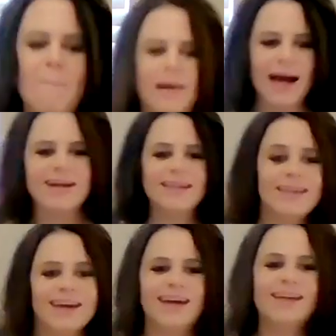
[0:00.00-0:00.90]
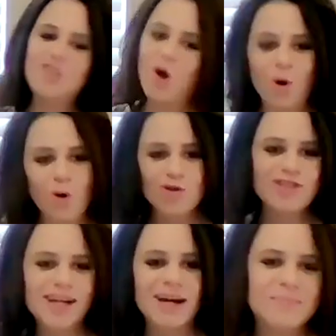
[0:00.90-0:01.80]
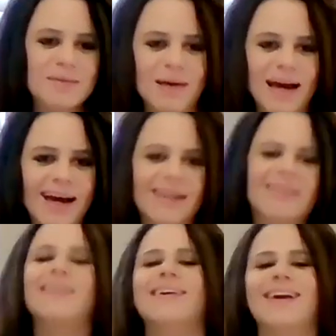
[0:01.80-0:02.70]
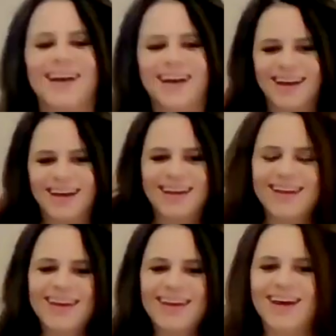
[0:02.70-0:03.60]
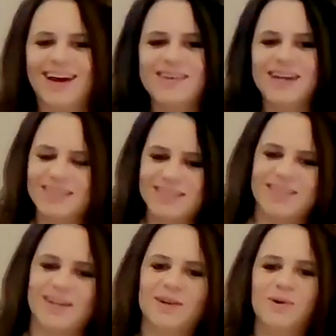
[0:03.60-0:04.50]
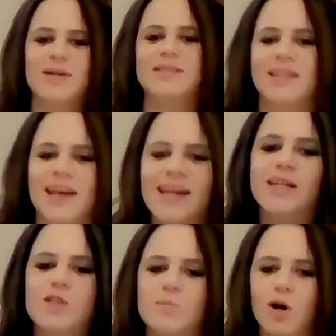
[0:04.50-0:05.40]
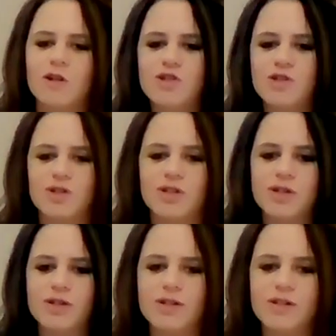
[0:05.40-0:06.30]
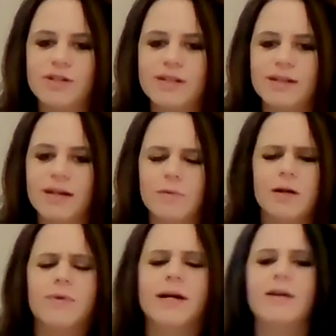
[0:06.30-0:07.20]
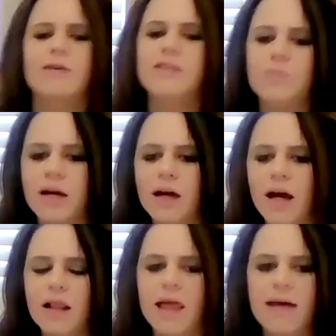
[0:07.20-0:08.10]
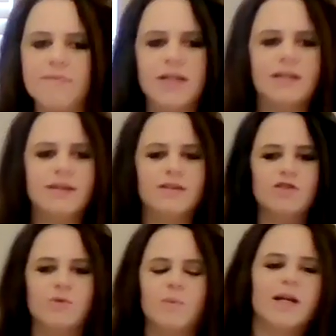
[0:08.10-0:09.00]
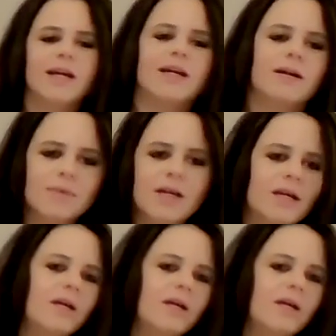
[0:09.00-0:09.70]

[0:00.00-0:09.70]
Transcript: back again. Told you I'd be back. Okay, so today is March 3rd. Right now it's what, 11:21 a.m.